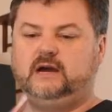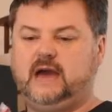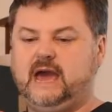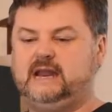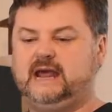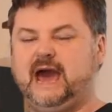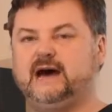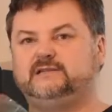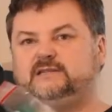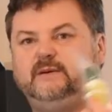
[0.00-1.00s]
and
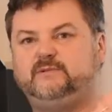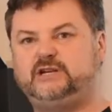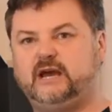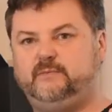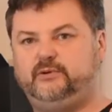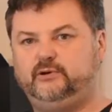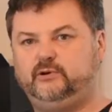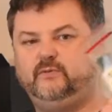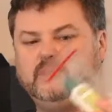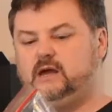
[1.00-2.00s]
out seeps
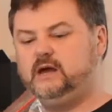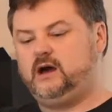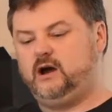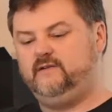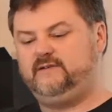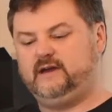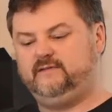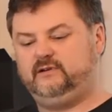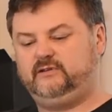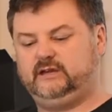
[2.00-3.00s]
shampoo over
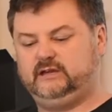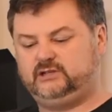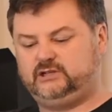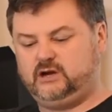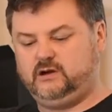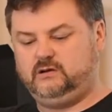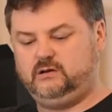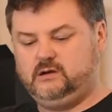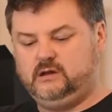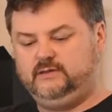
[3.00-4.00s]
everything. So
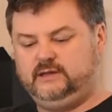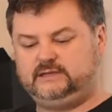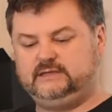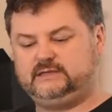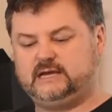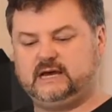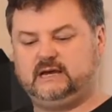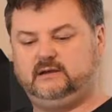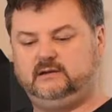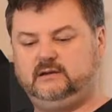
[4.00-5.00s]
this is
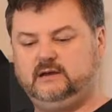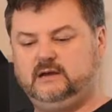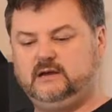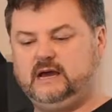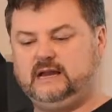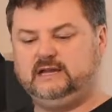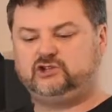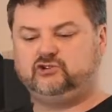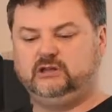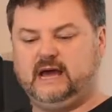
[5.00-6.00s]
an
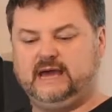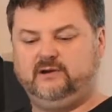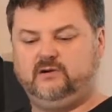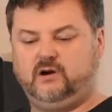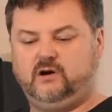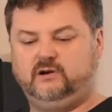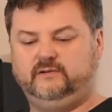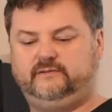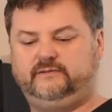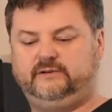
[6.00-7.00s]
extra layer of